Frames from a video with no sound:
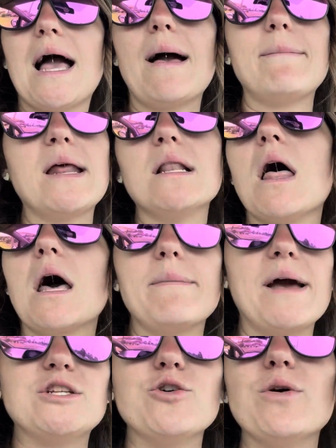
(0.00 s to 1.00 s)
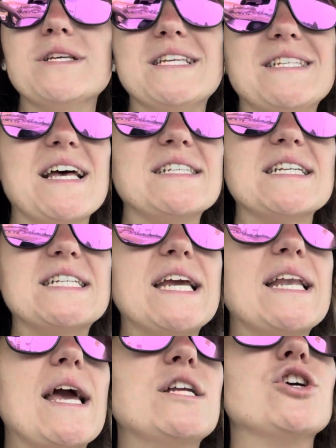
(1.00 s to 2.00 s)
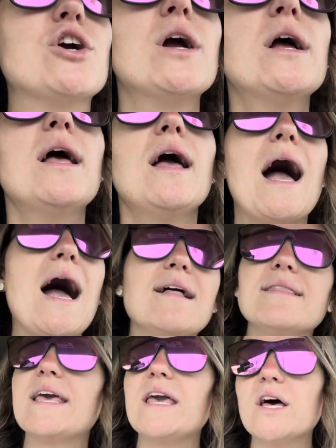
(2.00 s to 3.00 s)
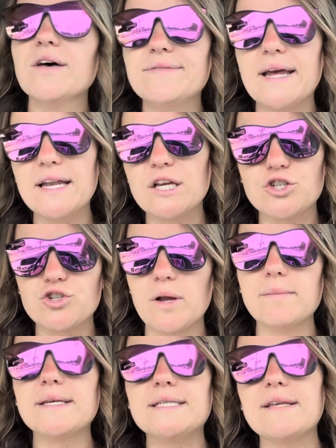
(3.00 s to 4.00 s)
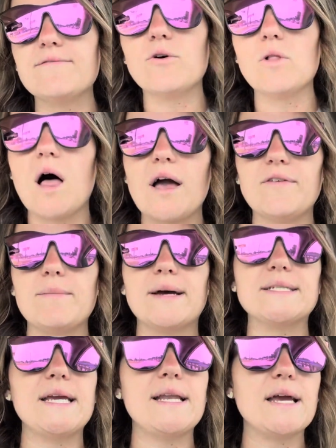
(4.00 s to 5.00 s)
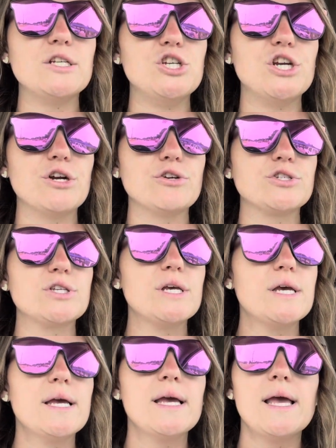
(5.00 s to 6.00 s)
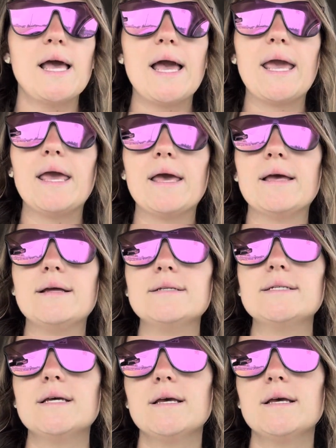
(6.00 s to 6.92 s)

made a lot of bad choices as a teenager. I lived an extremely sinful life in my teenage years. And